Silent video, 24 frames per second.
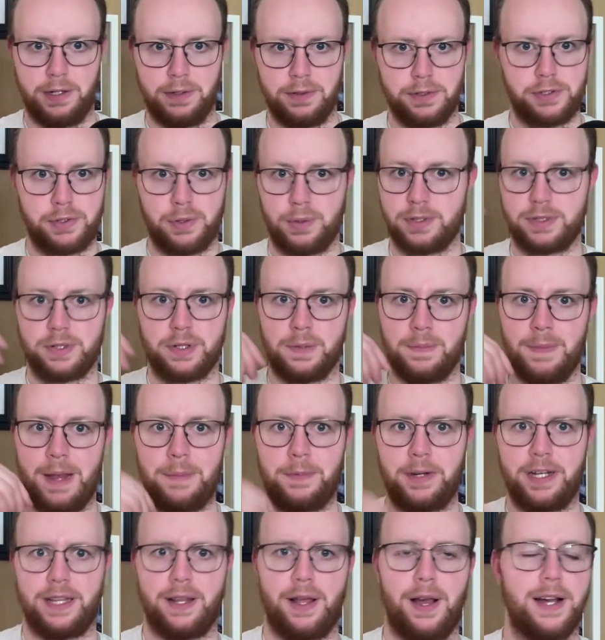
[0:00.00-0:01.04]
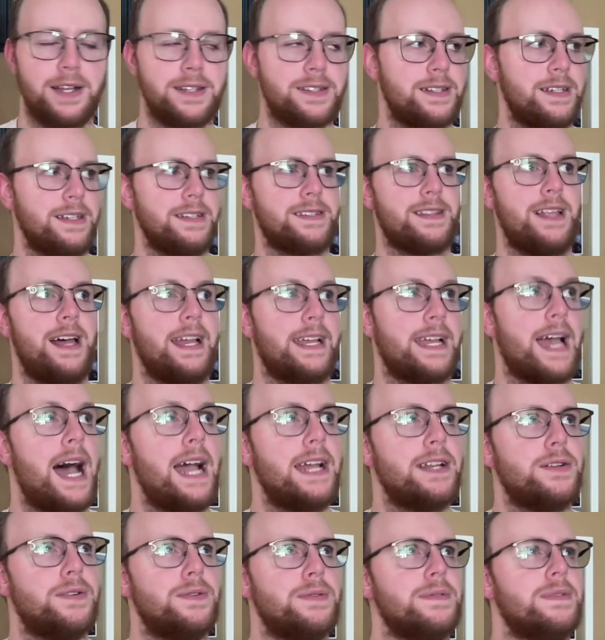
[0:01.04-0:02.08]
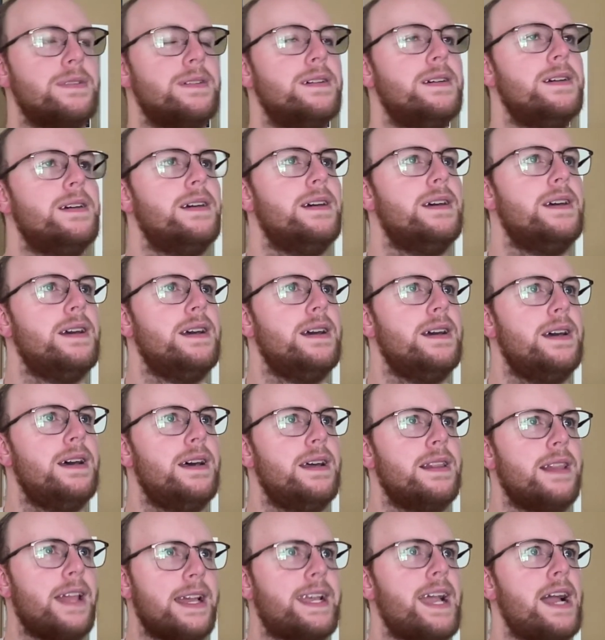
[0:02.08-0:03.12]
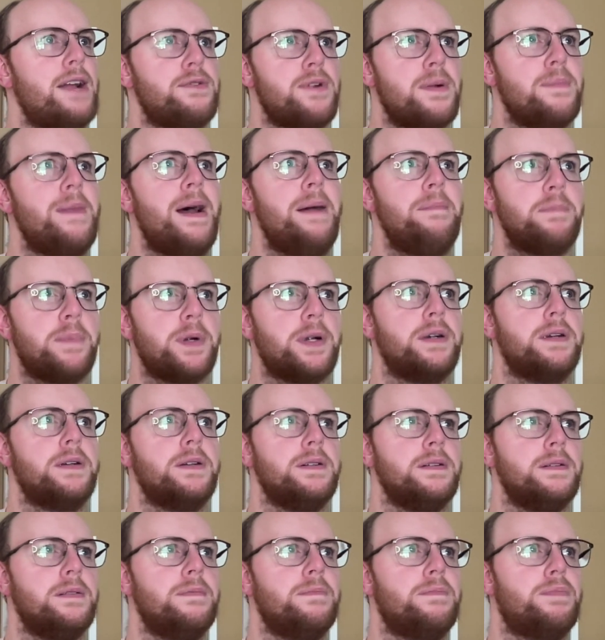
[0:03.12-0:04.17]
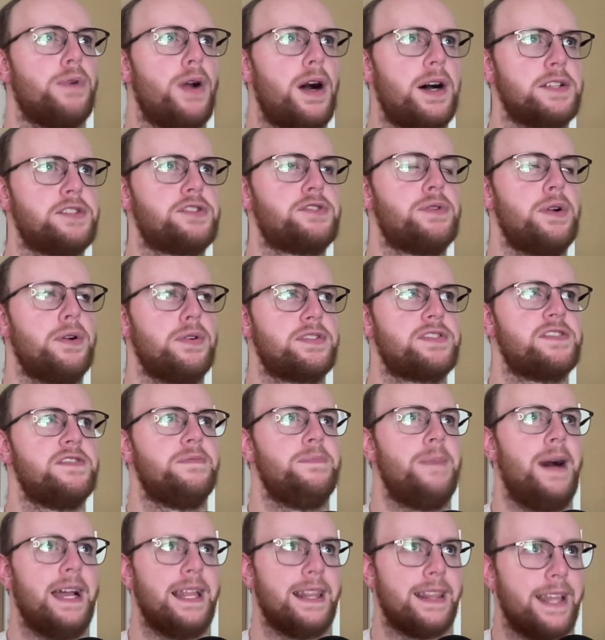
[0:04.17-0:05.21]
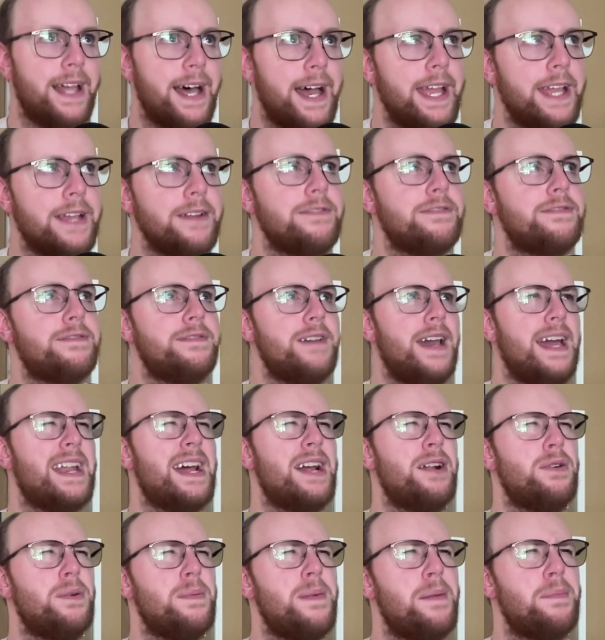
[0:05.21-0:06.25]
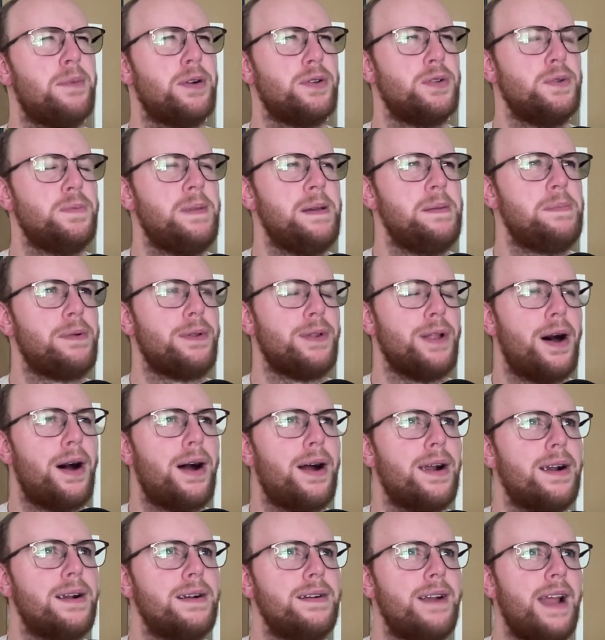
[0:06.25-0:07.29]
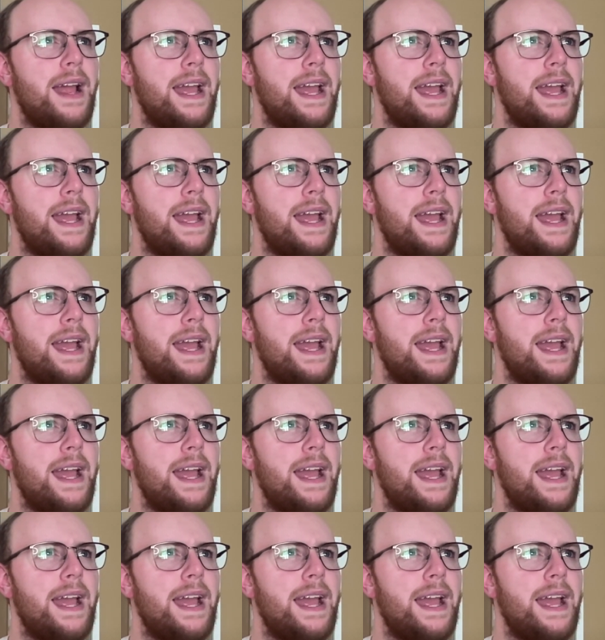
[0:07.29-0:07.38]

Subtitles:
short-term memory loss. And he's like, I remember broad strokes of my life, and I remember who people are,